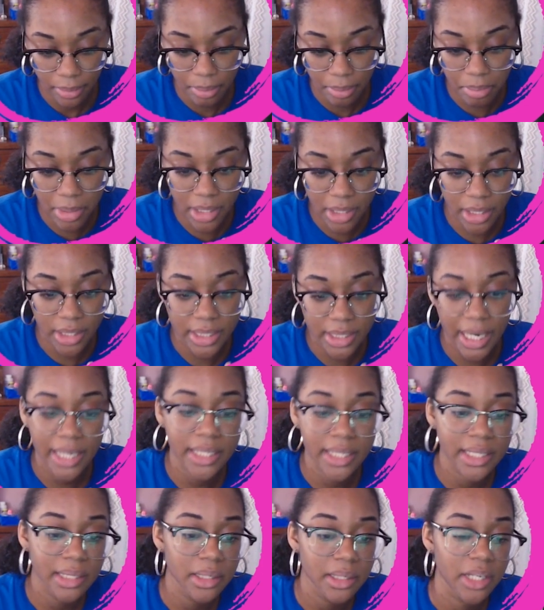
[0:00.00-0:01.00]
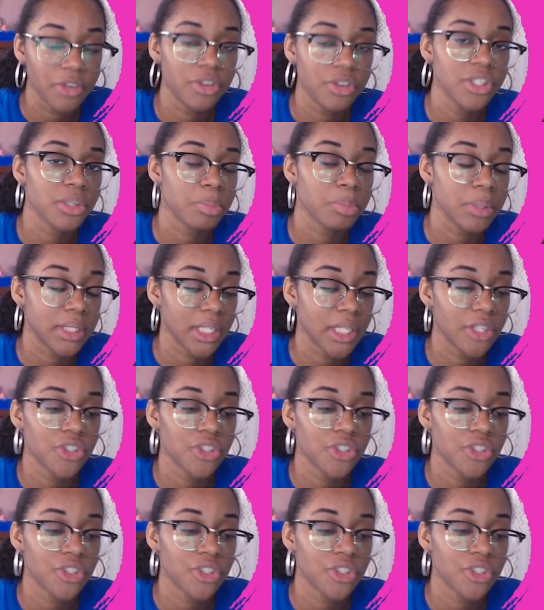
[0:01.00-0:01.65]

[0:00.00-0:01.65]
Because I did increase her potential,